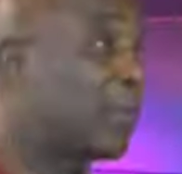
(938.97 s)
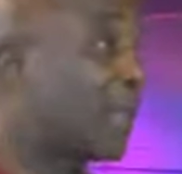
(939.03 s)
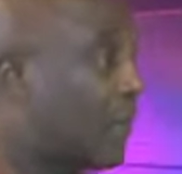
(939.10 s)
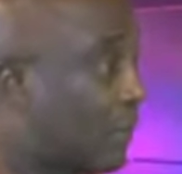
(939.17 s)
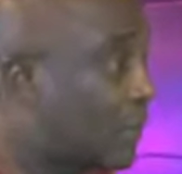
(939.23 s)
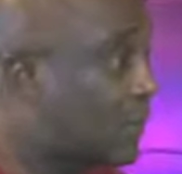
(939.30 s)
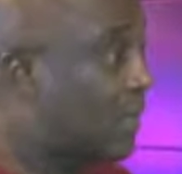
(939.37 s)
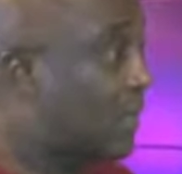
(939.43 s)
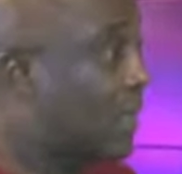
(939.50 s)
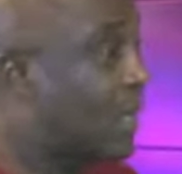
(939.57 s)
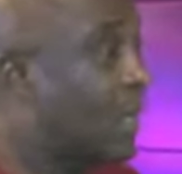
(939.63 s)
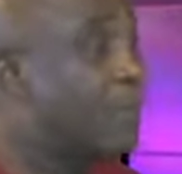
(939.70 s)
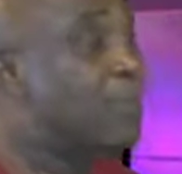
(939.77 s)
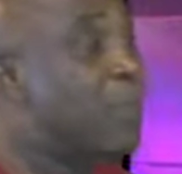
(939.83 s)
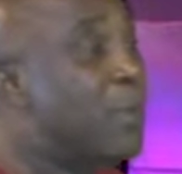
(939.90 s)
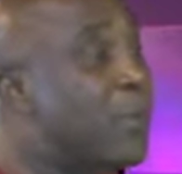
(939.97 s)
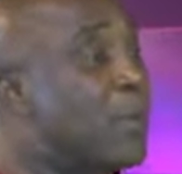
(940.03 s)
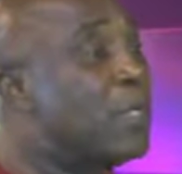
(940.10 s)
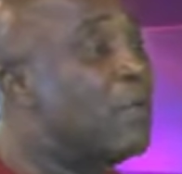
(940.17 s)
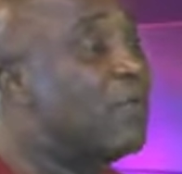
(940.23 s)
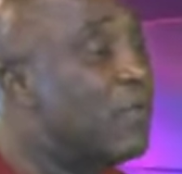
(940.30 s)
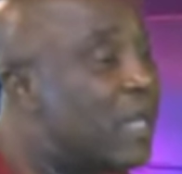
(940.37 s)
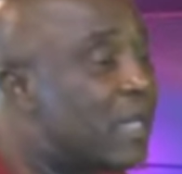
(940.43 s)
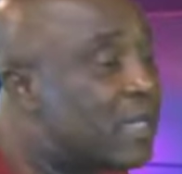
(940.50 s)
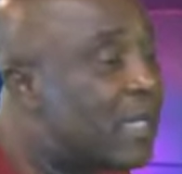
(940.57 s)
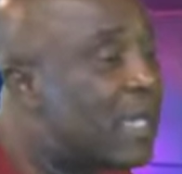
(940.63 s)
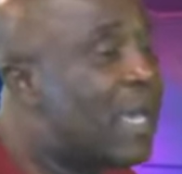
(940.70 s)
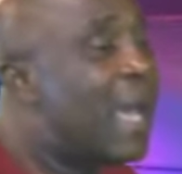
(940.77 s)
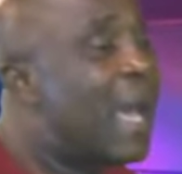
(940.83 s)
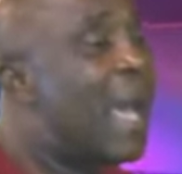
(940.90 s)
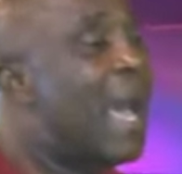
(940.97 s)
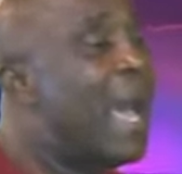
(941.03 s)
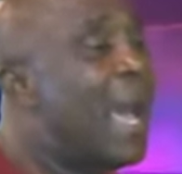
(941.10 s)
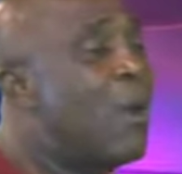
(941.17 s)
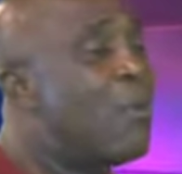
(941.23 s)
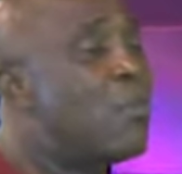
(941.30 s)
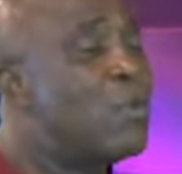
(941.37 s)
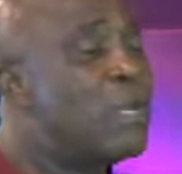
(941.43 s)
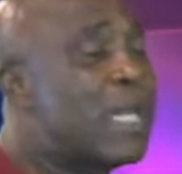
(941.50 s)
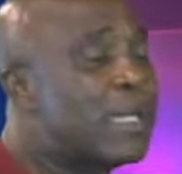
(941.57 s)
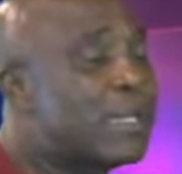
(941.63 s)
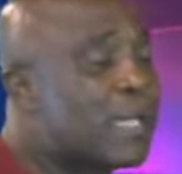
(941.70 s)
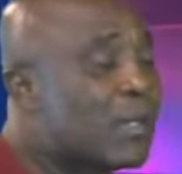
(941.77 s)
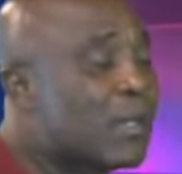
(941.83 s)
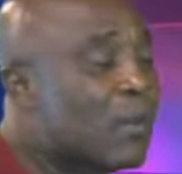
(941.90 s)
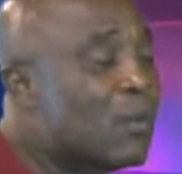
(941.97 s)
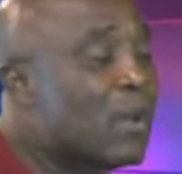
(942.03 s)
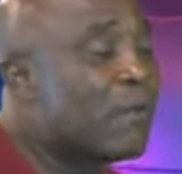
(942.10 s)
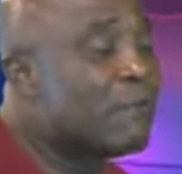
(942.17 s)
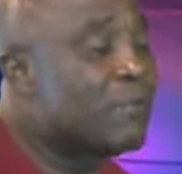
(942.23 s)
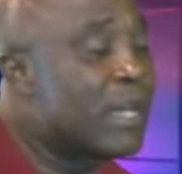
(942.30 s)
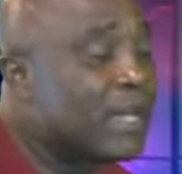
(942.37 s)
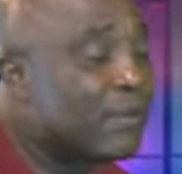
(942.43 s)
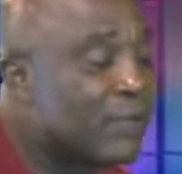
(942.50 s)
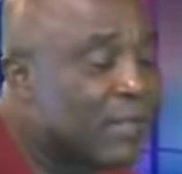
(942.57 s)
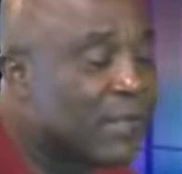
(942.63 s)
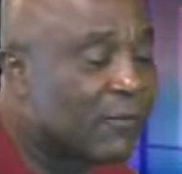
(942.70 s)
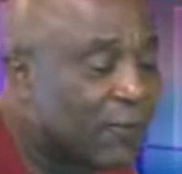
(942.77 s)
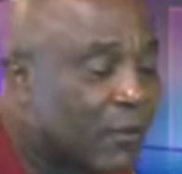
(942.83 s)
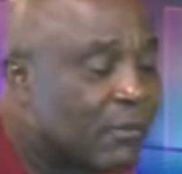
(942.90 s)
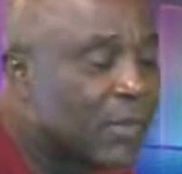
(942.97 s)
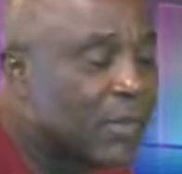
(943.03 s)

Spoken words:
Harcourt. People in the village, how would they say we have benefited from